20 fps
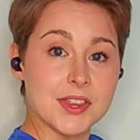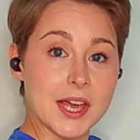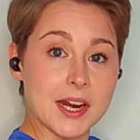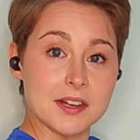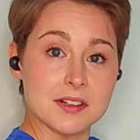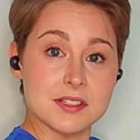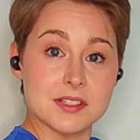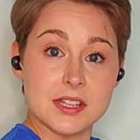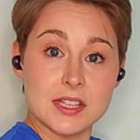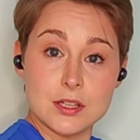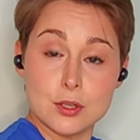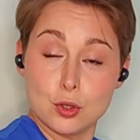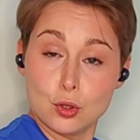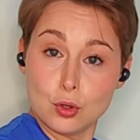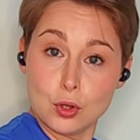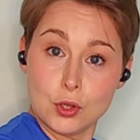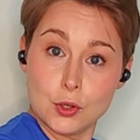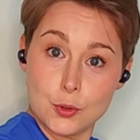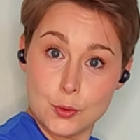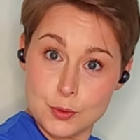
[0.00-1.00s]
That is the
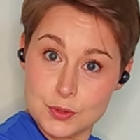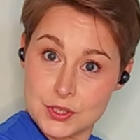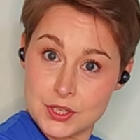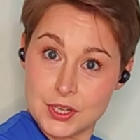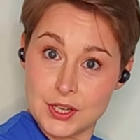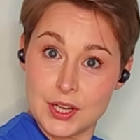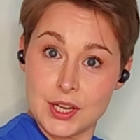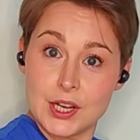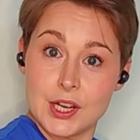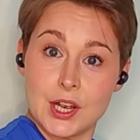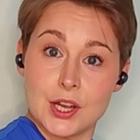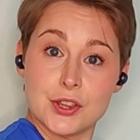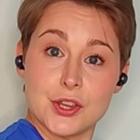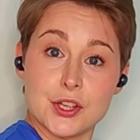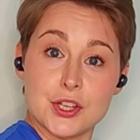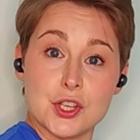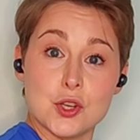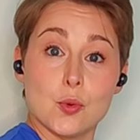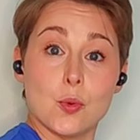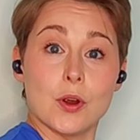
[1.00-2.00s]
glute
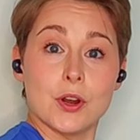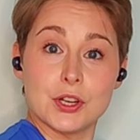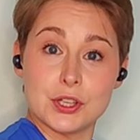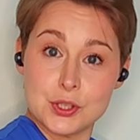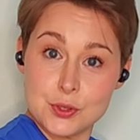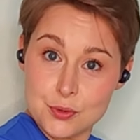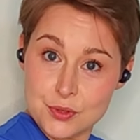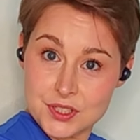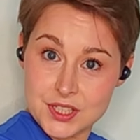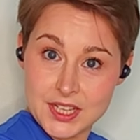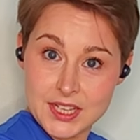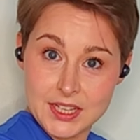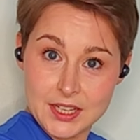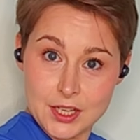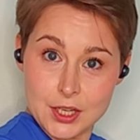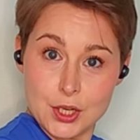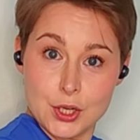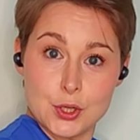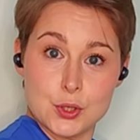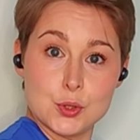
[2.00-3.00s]
that you are
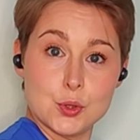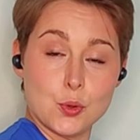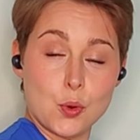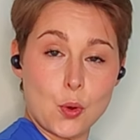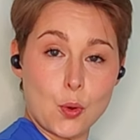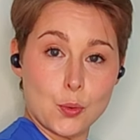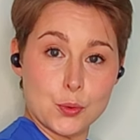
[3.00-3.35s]
using to